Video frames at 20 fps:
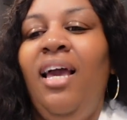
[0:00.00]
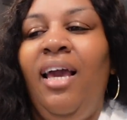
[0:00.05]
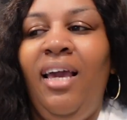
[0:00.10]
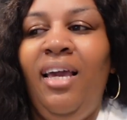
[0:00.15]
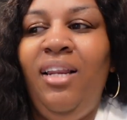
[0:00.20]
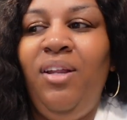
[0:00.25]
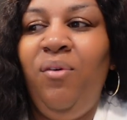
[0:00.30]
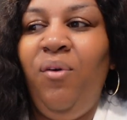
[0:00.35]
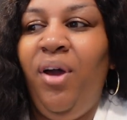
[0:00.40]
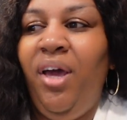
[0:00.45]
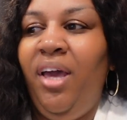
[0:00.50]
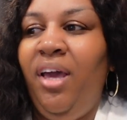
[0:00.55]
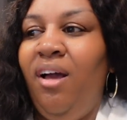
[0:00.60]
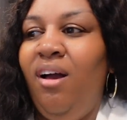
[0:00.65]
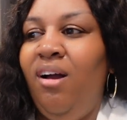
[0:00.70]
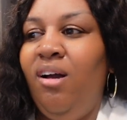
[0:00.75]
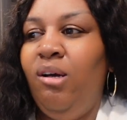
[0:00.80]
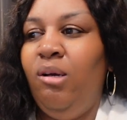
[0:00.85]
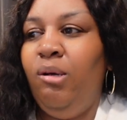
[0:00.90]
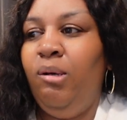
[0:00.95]
Anyway,
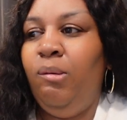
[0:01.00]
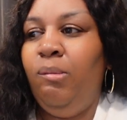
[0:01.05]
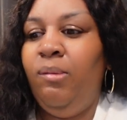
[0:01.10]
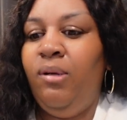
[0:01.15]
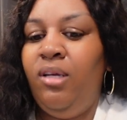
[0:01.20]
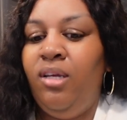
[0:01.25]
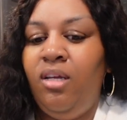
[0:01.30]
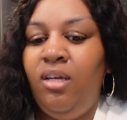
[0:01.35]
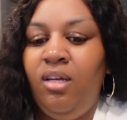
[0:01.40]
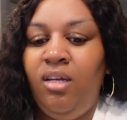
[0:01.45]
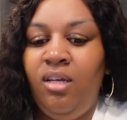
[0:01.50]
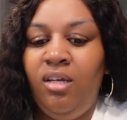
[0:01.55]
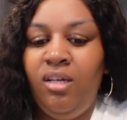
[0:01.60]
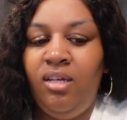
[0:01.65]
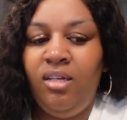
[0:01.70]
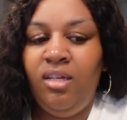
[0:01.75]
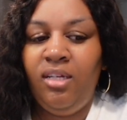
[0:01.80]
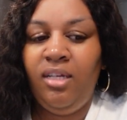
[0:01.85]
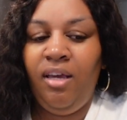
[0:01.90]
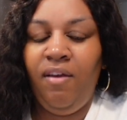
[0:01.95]

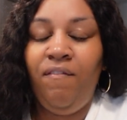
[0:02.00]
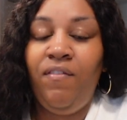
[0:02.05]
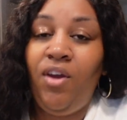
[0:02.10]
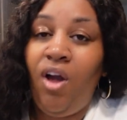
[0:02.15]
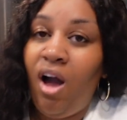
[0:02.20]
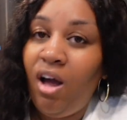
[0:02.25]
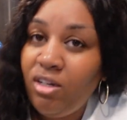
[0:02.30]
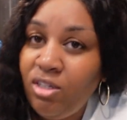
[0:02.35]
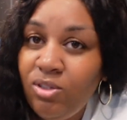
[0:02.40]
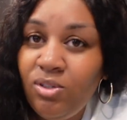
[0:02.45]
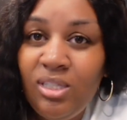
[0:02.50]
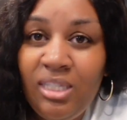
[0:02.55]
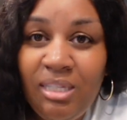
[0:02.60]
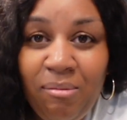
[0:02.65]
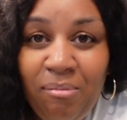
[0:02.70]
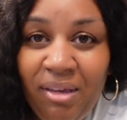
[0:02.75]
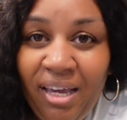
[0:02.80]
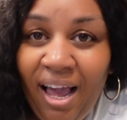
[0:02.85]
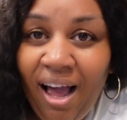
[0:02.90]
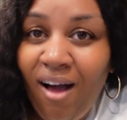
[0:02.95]
if y'all do see
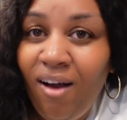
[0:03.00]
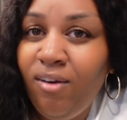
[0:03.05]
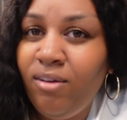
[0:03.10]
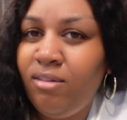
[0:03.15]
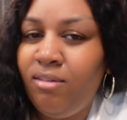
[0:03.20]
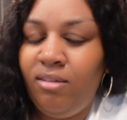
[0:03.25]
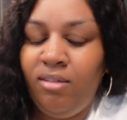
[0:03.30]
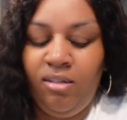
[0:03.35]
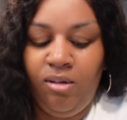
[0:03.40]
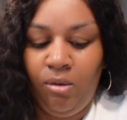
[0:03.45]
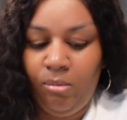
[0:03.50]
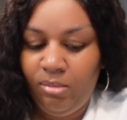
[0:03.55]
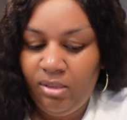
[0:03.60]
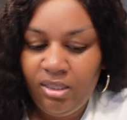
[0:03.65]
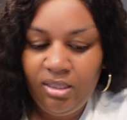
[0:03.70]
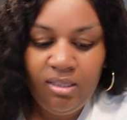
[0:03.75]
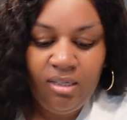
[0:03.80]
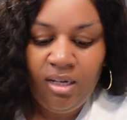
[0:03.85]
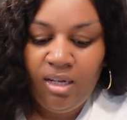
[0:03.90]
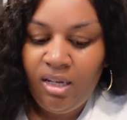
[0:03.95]
me out, don't
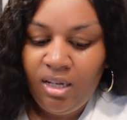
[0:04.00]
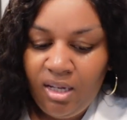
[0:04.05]
be.